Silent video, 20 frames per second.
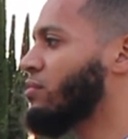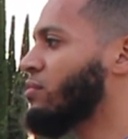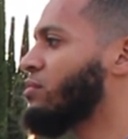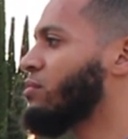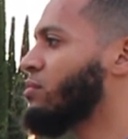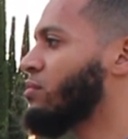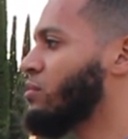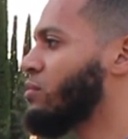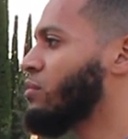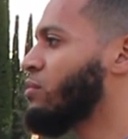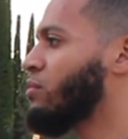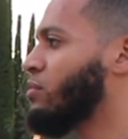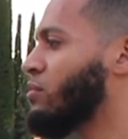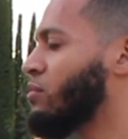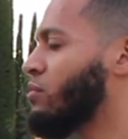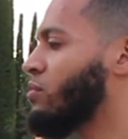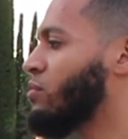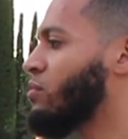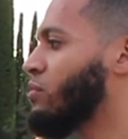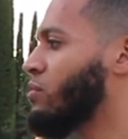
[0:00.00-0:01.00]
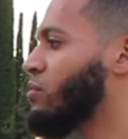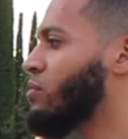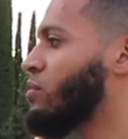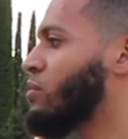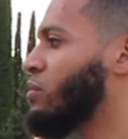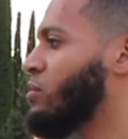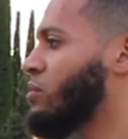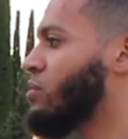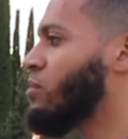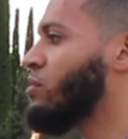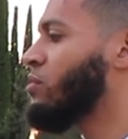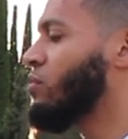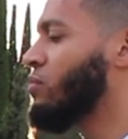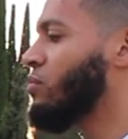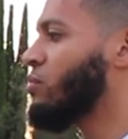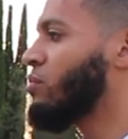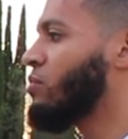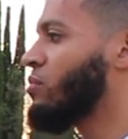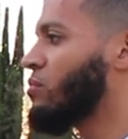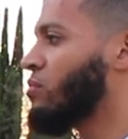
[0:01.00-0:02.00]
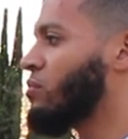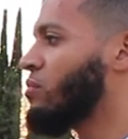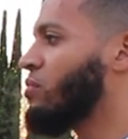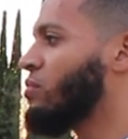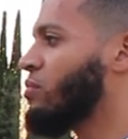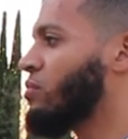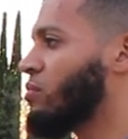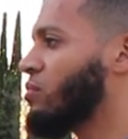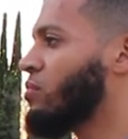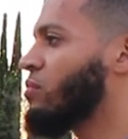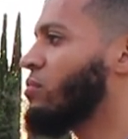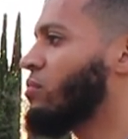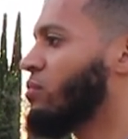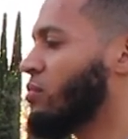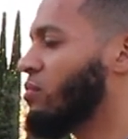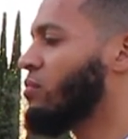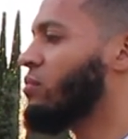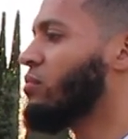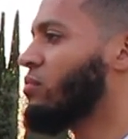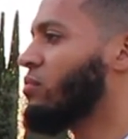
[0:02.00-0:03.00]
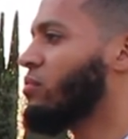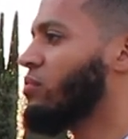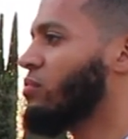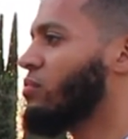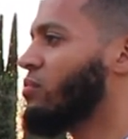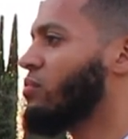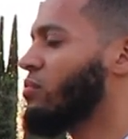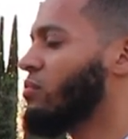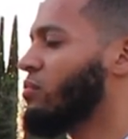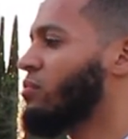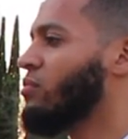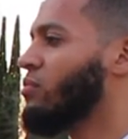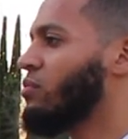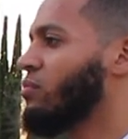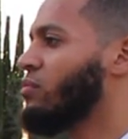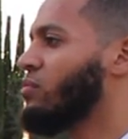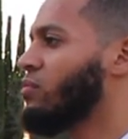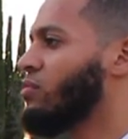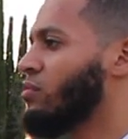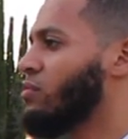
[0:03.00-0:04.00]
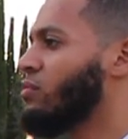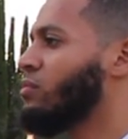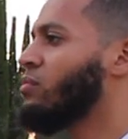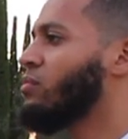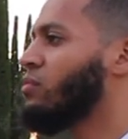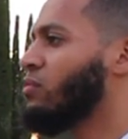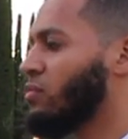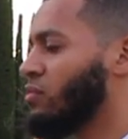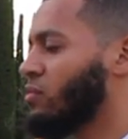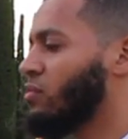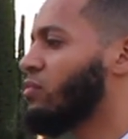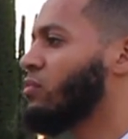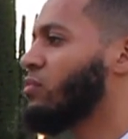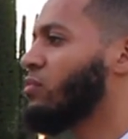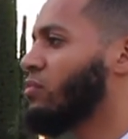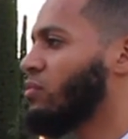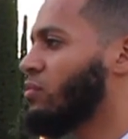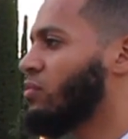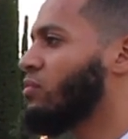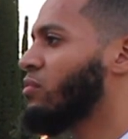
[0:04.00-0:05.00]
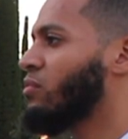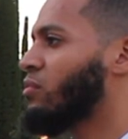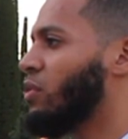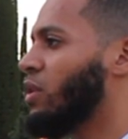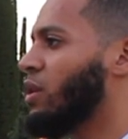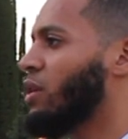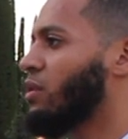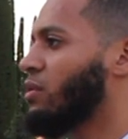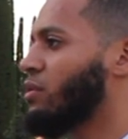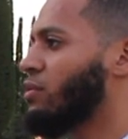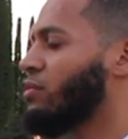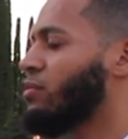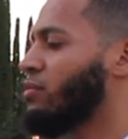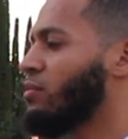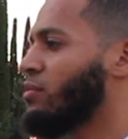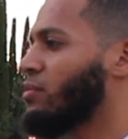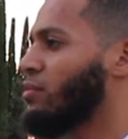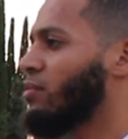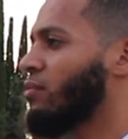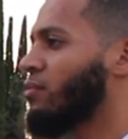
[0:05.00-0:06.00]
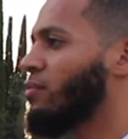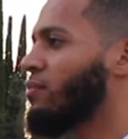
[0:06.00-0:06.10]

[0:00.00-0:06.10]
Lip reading: The person shown says nothing.